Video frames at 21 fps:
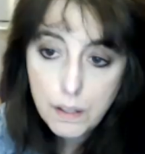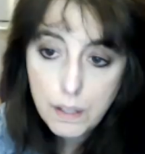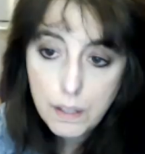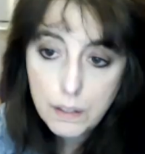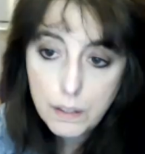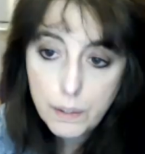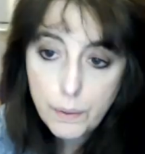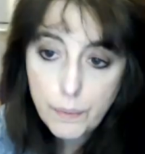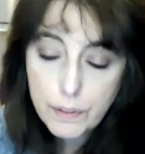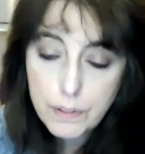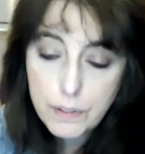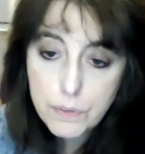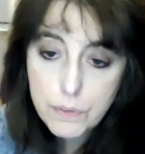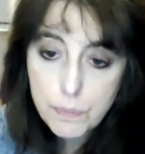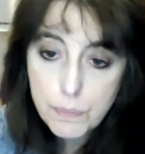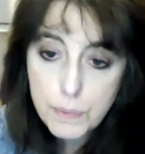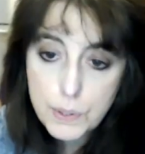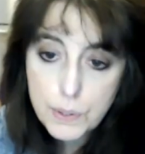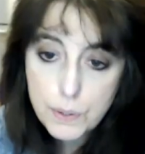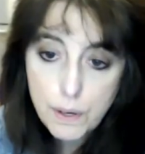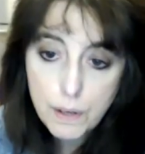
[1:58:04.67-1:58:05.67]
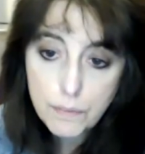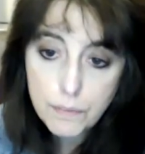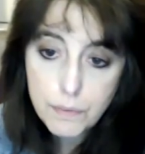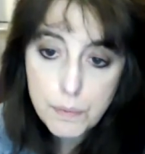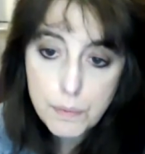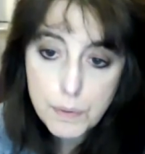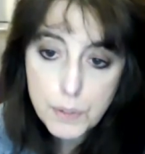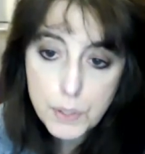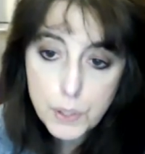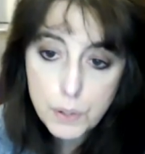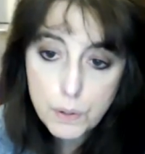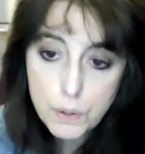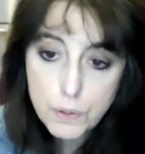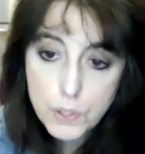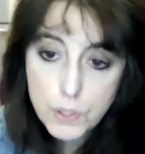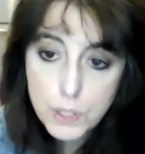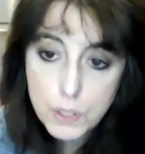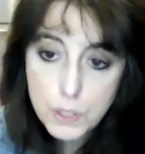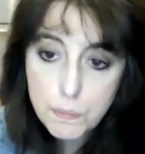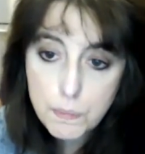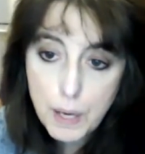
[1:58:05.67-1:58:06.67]
Lyrics from a song from church
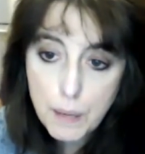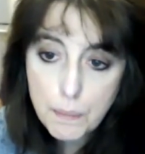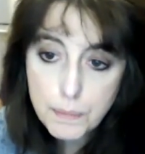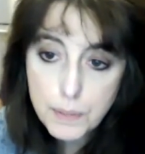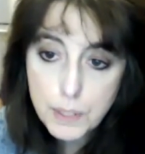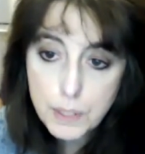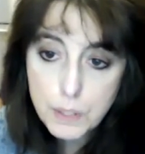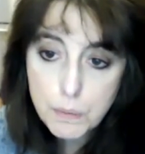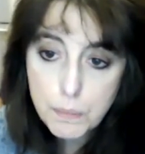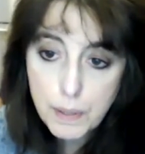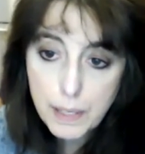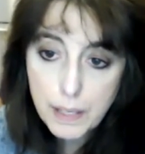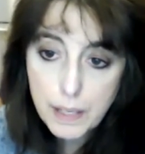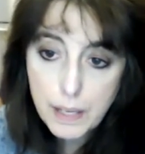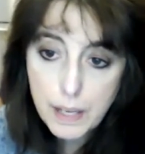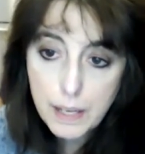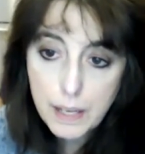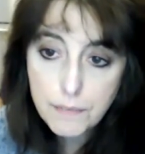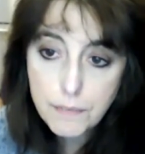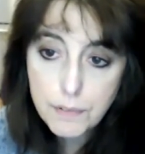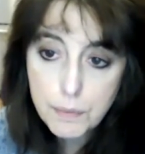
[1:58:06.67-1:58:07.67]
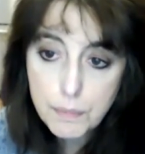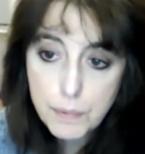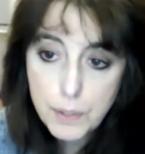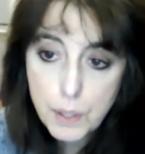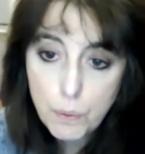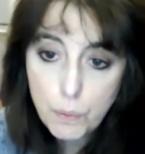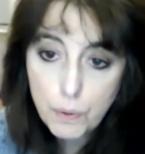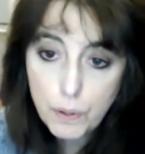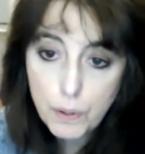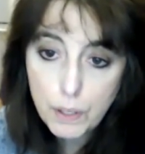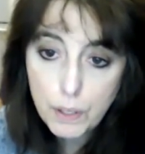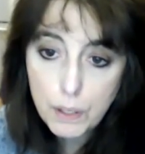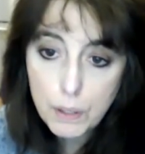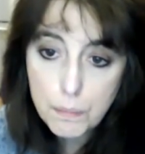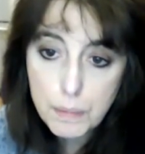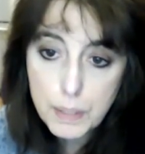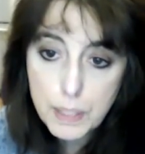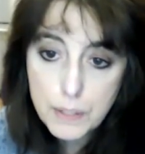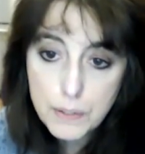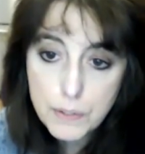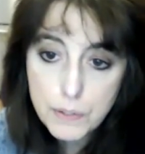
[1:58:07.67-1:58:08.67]
just popped into my head from nowhere. A
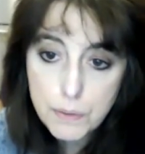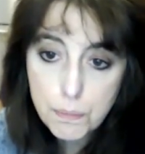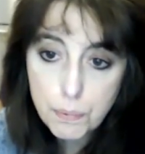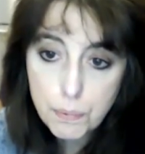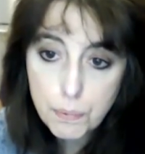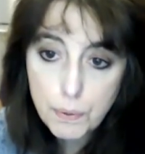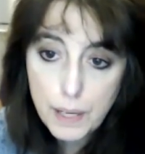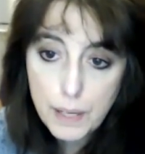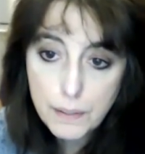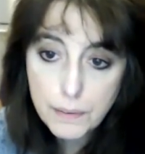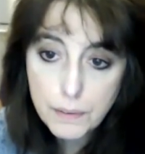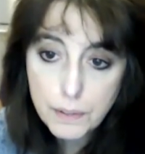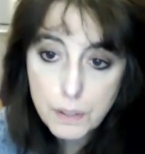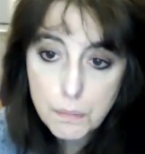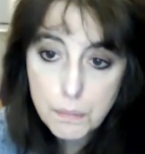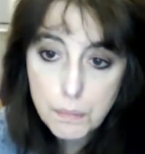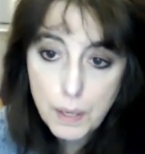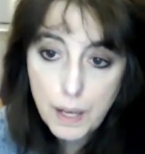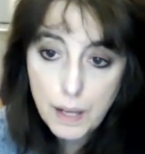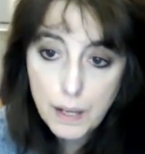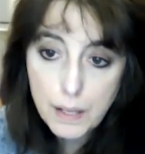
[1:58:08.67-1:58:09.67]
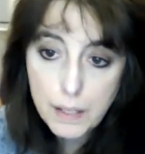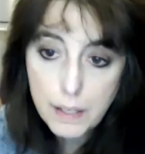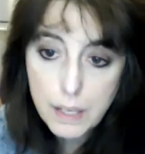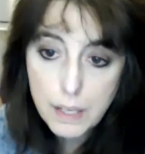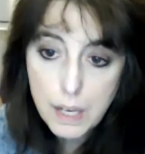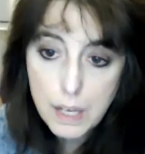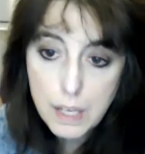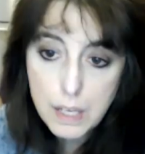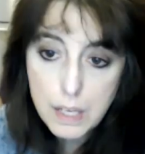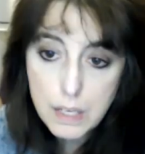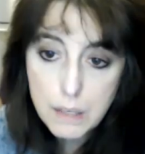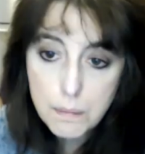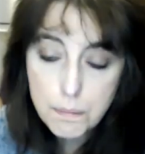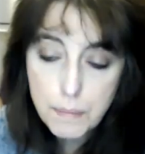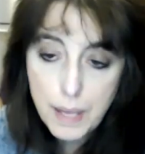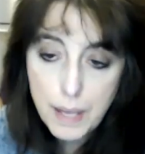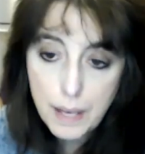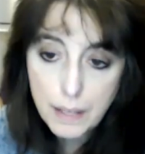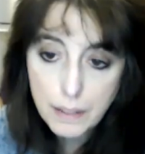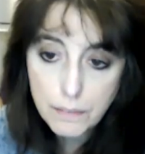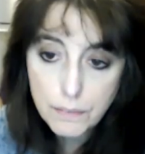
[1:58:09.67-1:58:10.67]
piece of bread could buy a
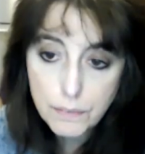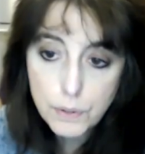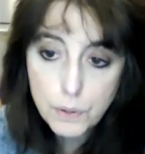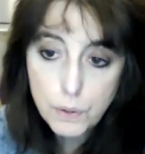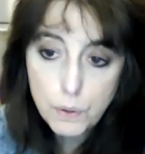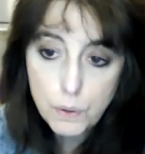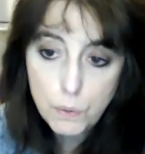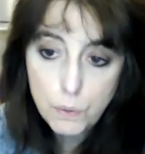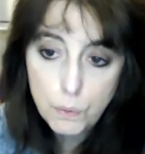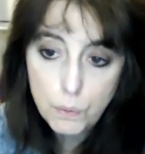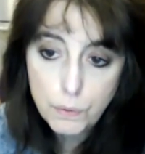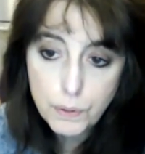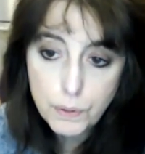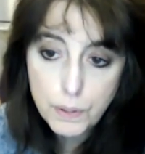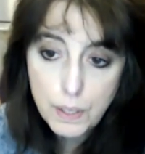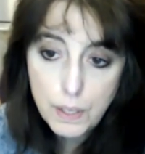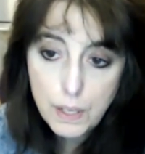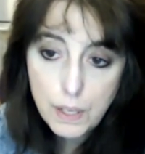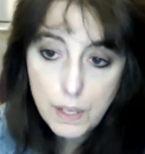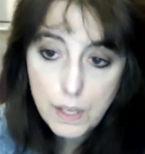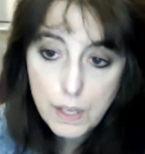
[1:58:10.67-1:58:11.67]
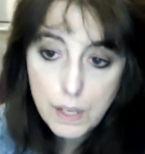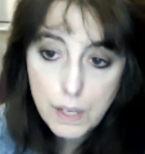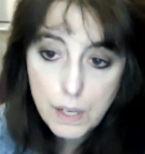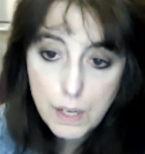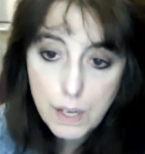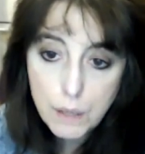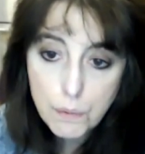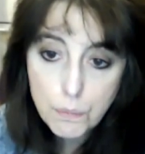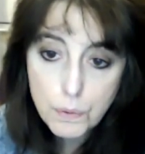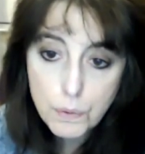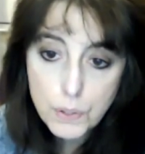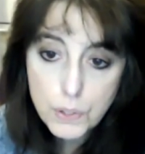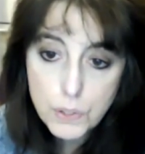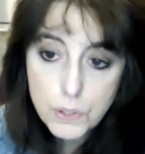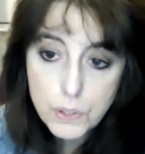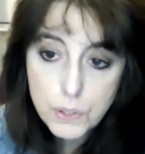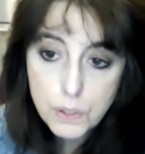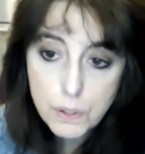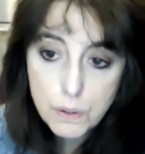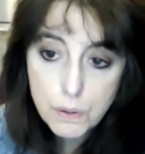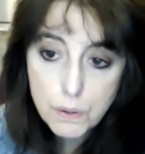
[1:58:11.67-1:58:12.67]
bag of gold. I
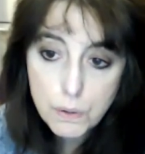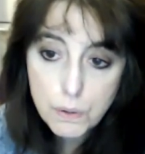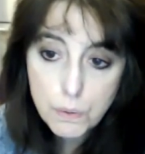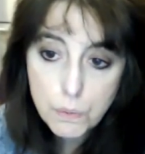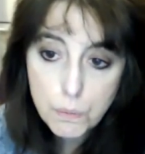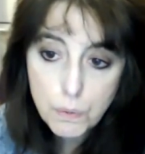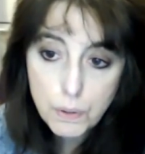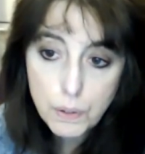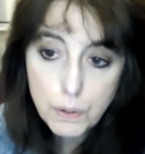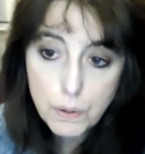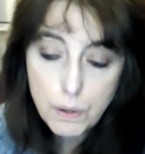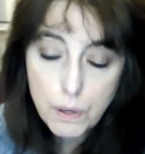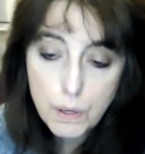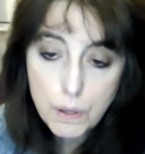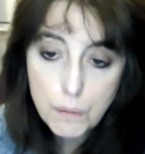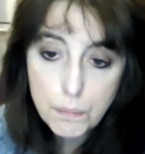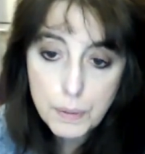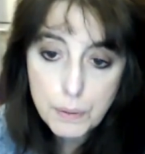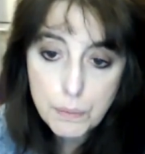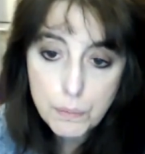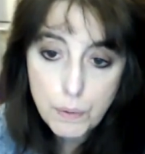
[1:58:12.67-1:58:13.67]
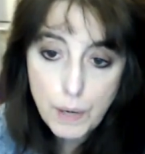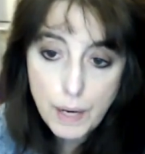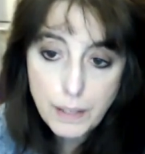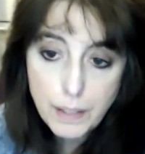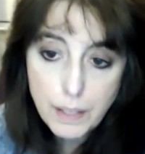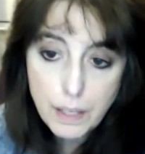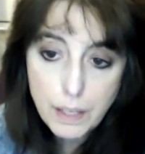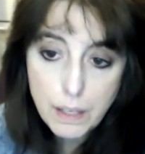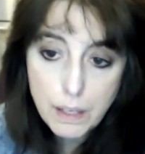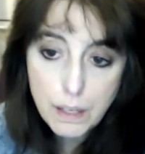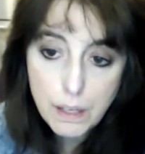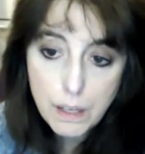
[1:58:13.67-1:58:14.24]
wish we'd all been ready.